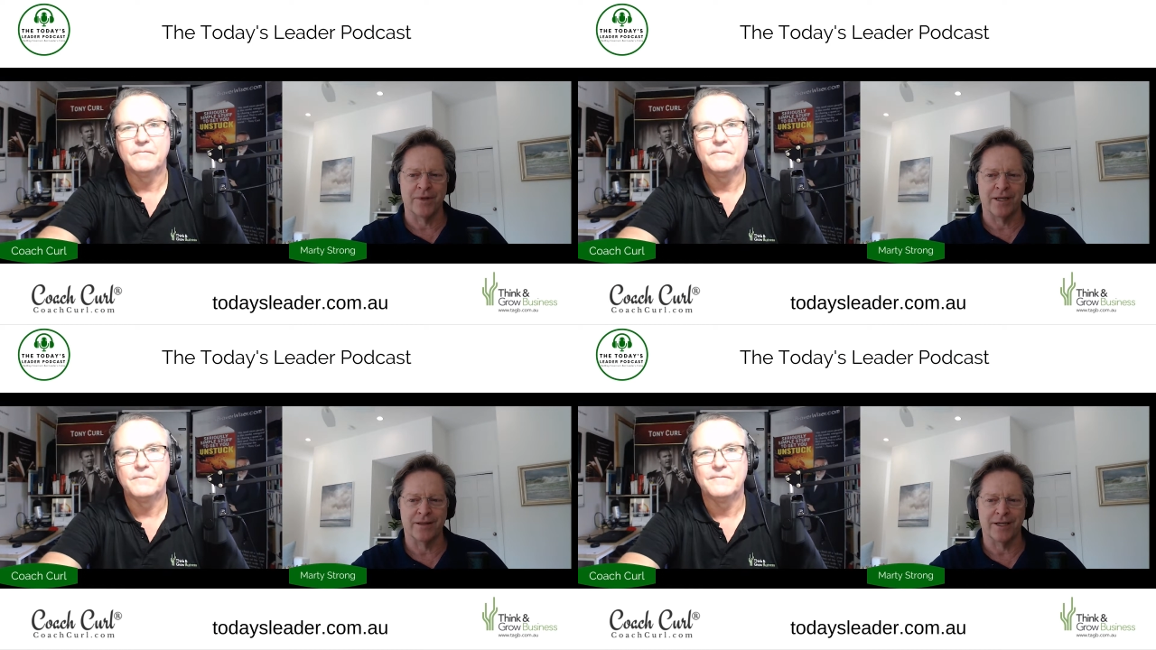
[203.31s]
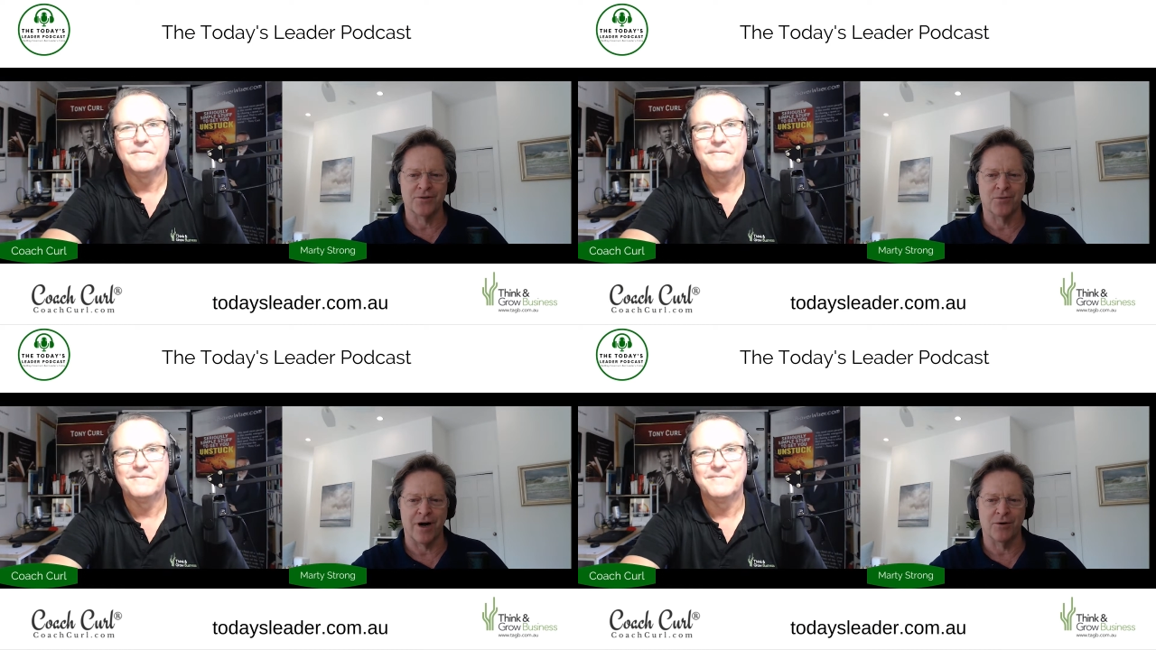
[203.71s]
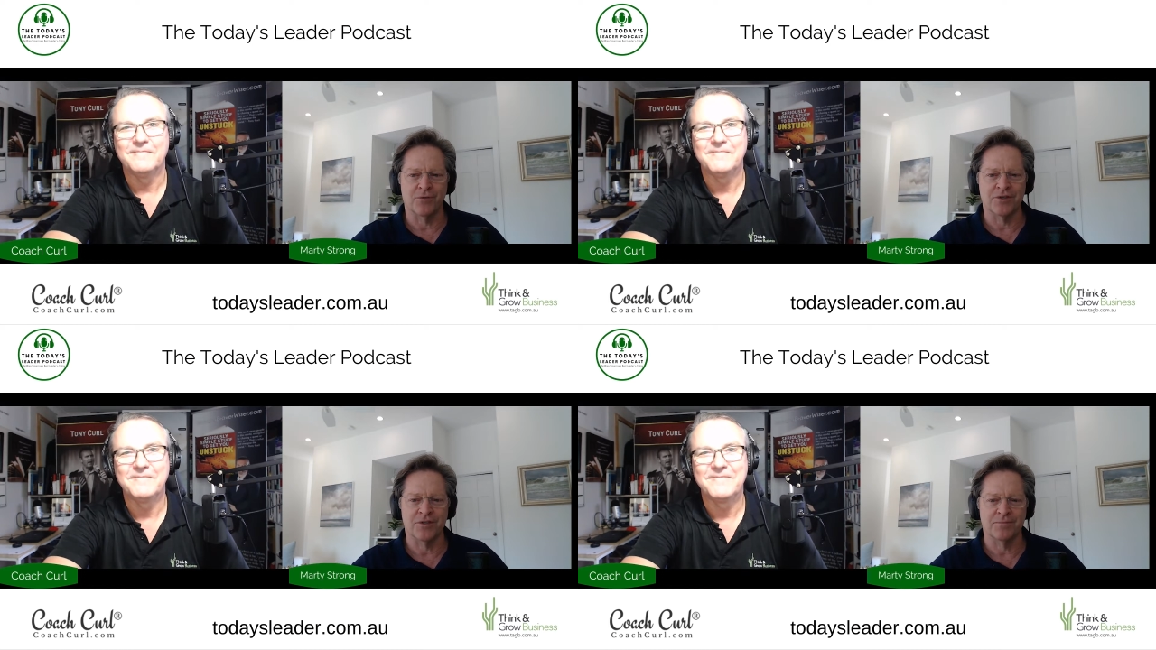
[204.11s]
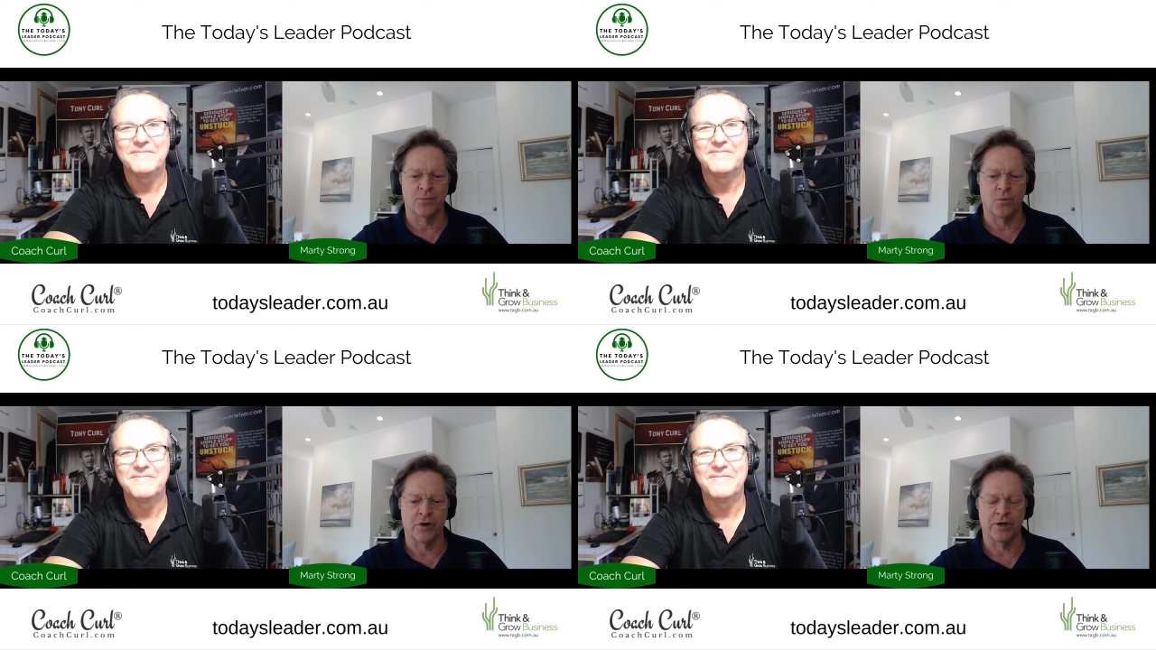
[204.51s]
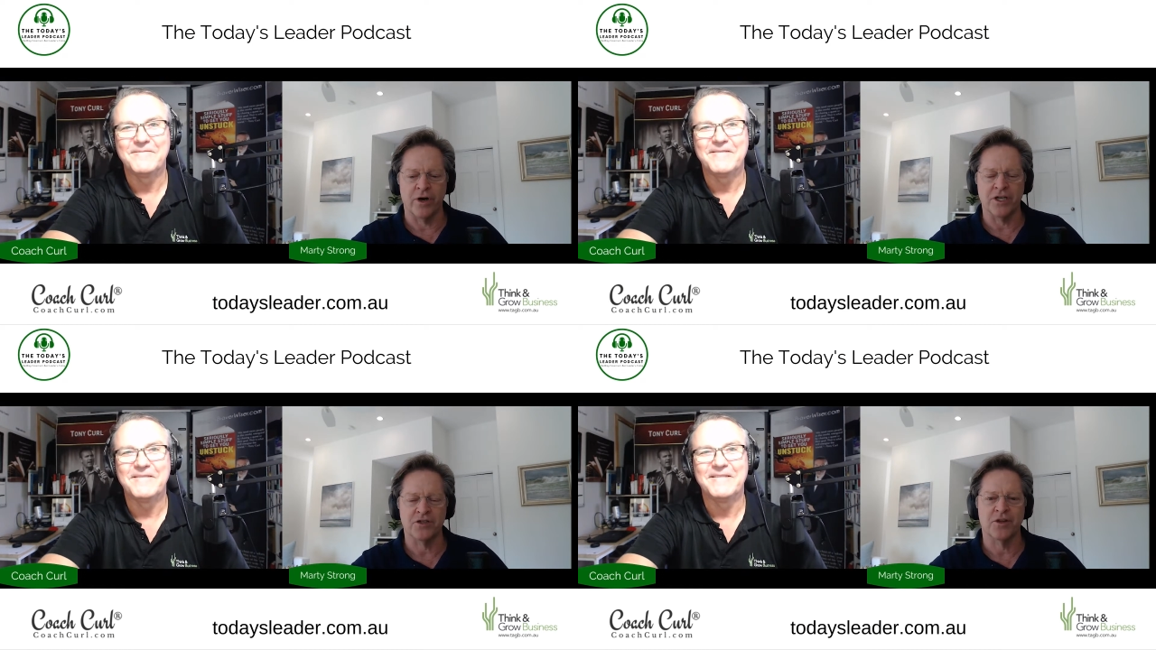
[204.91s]
Speaker 1: that, that's where I was born and
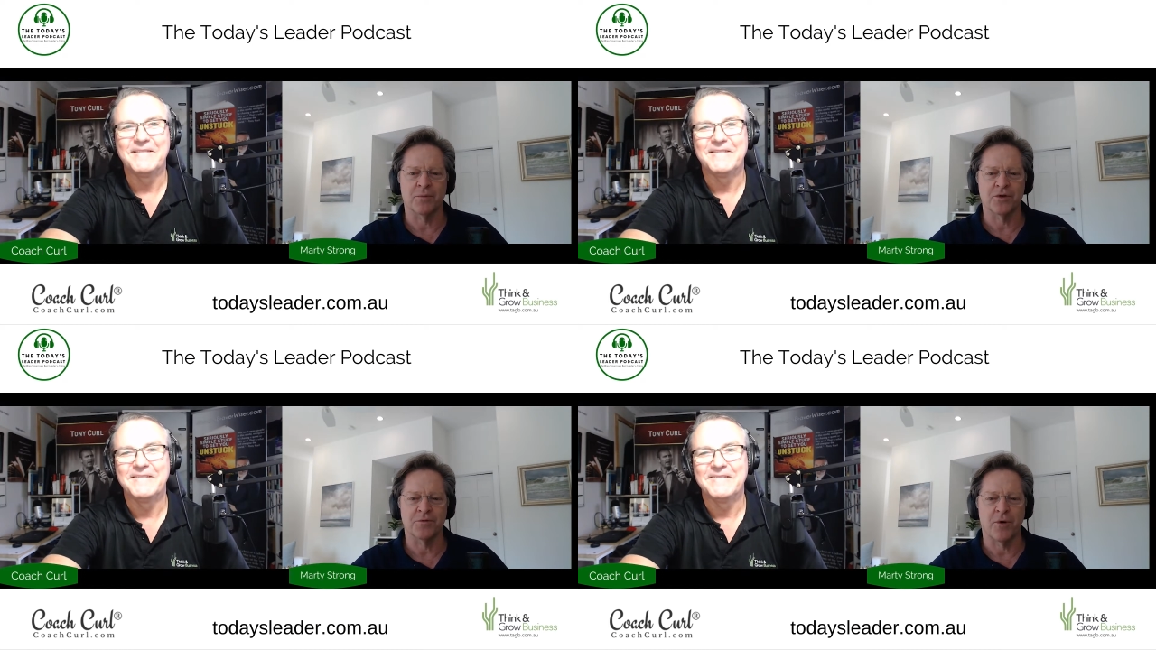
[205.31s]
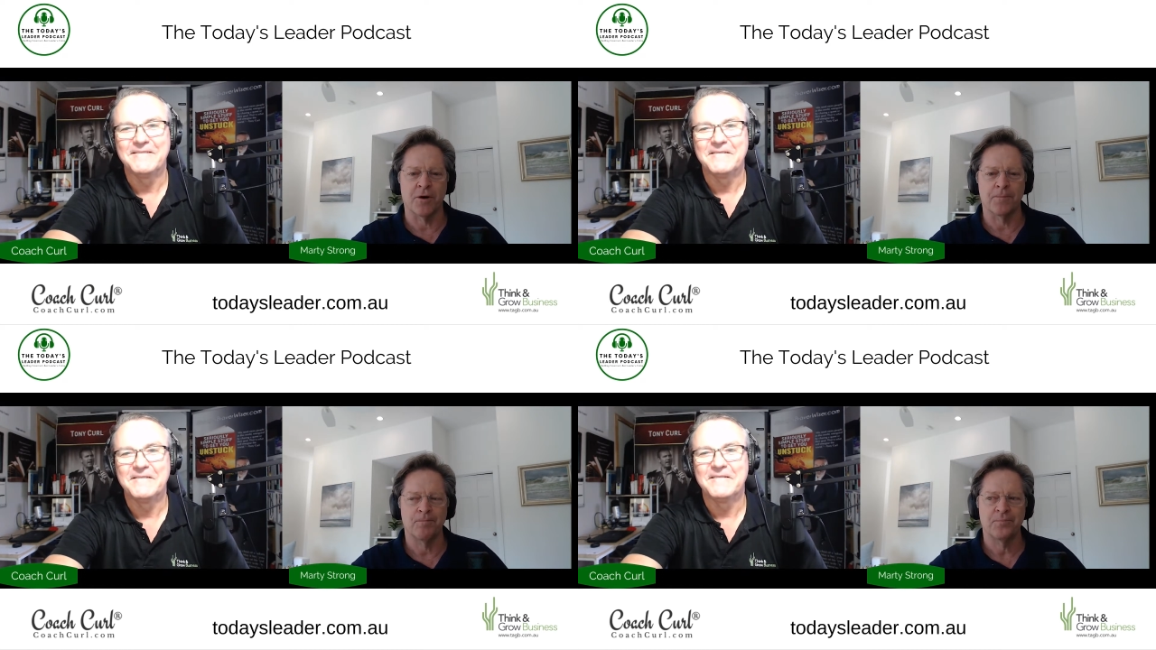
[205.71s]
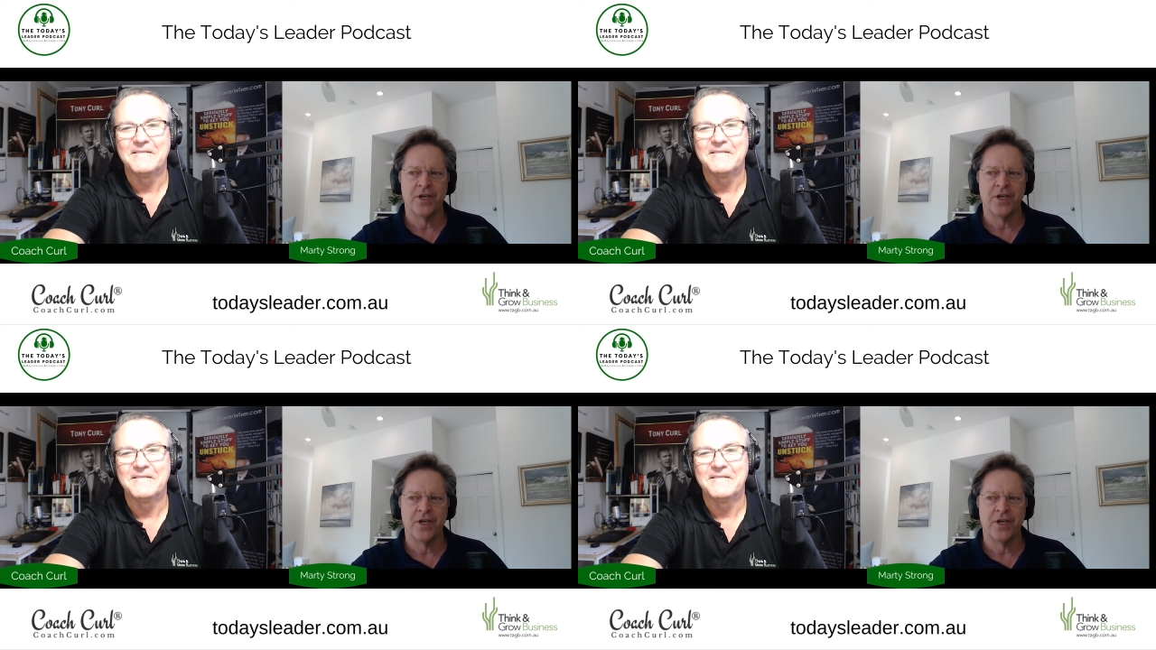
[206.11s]
raised for the most part.